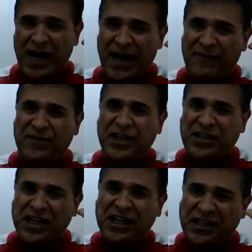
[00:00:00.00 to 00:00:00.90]

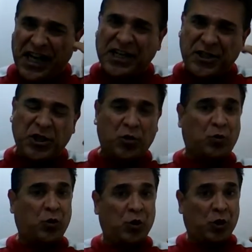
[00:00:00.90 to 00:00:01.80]
everything takes
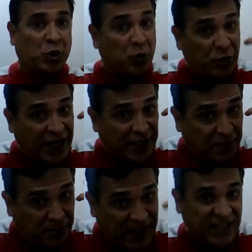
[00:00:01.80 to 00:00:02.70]
you to
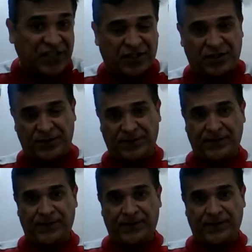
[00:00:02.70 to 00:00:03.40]
that place,